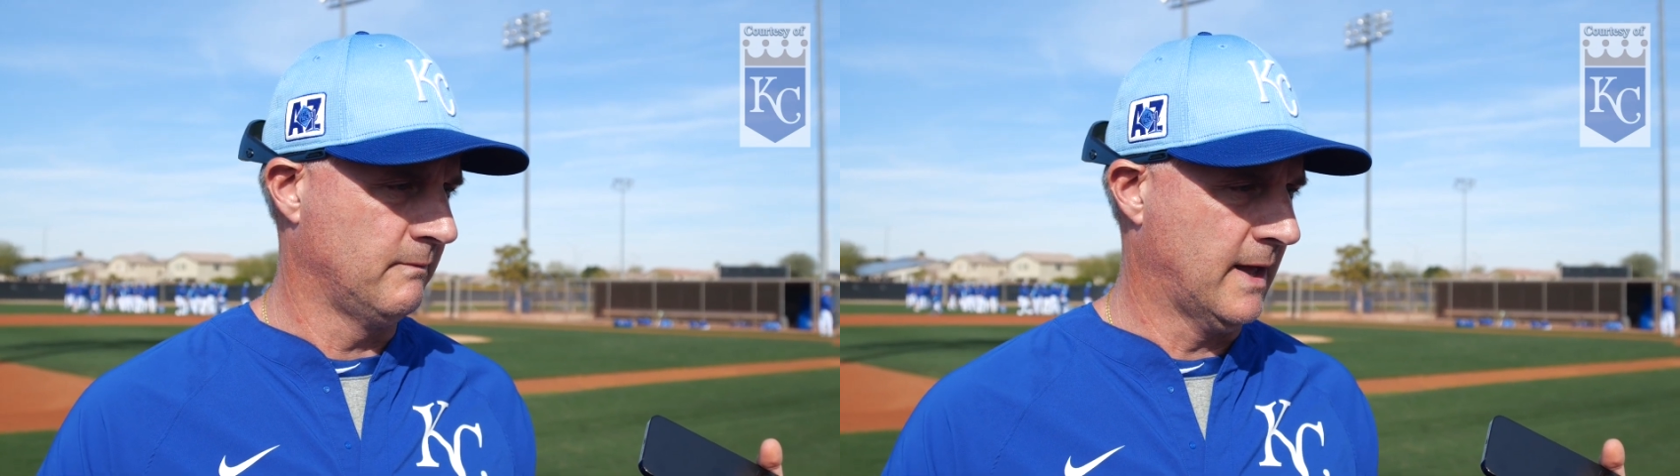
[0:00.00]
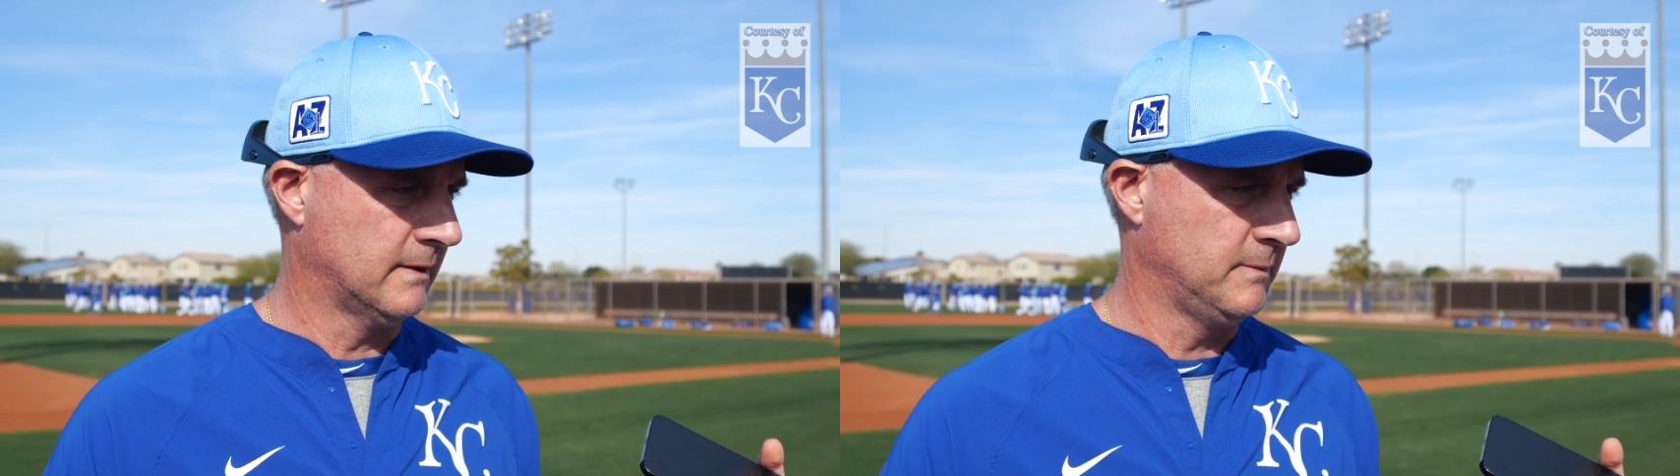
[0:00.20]

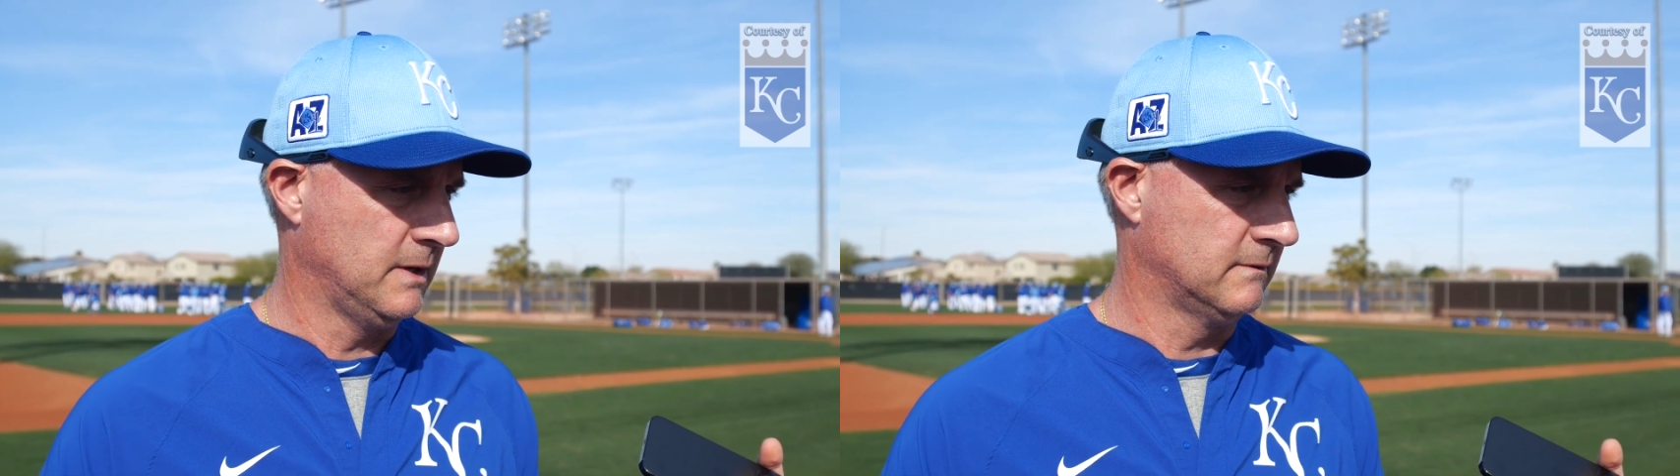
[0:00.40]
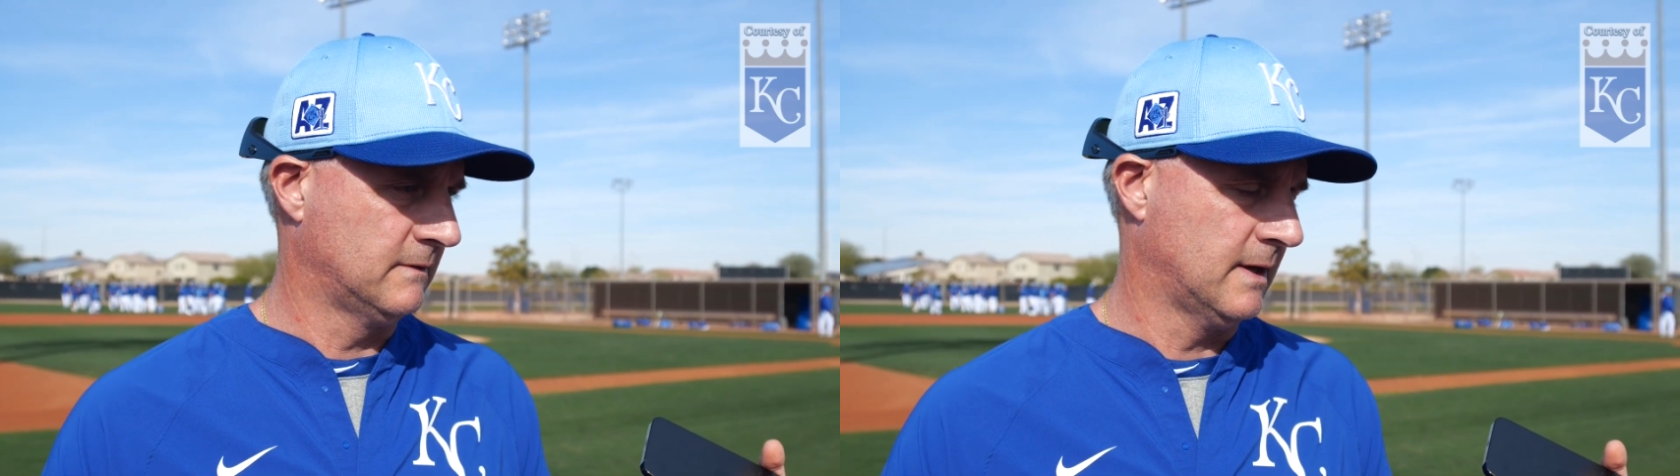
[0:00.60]
That
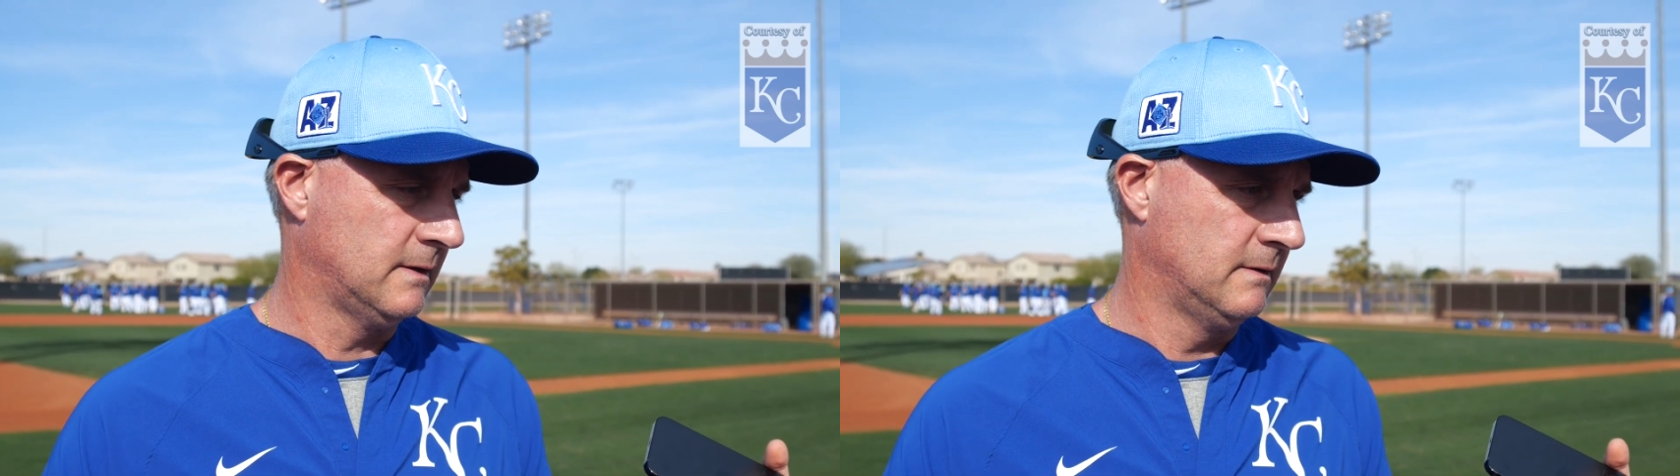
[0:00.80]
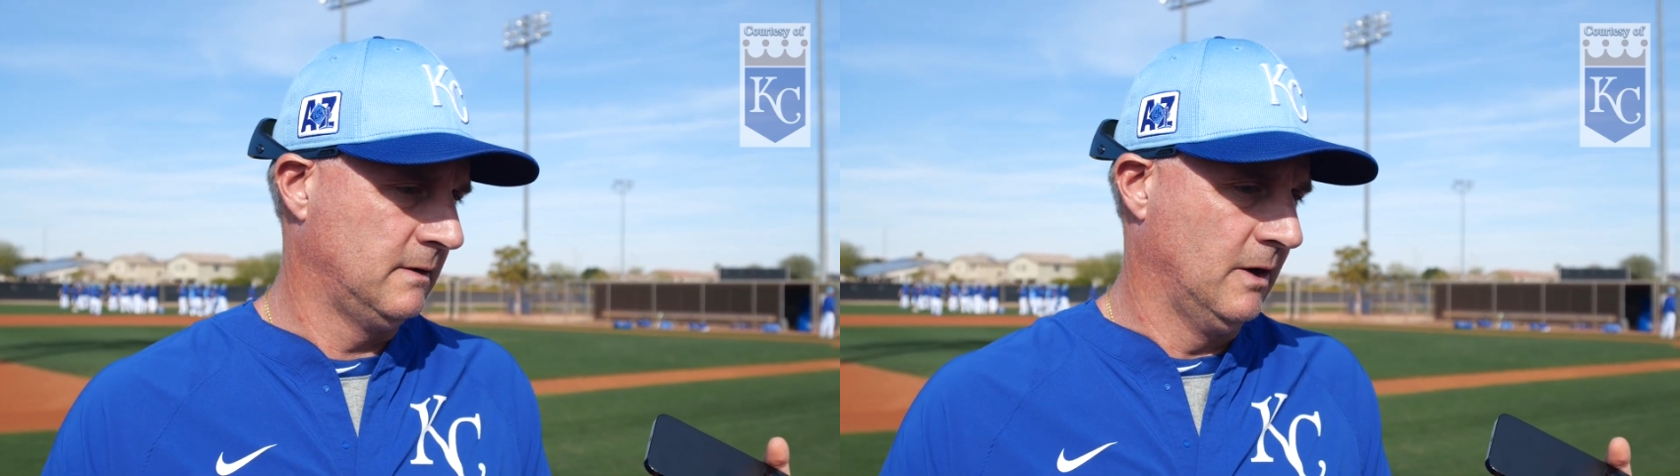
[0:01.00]
being said,